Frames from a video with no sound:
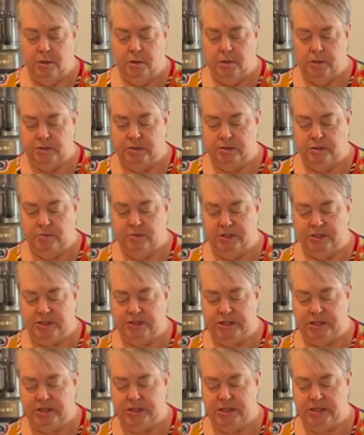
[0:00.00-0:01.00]
Right, so I'm going to
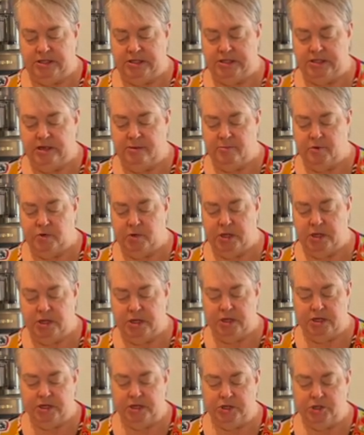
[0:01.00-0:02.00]
take this and I'm going to cut
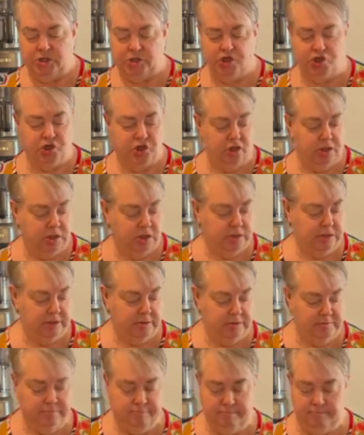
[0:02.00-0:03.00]
it into chunks.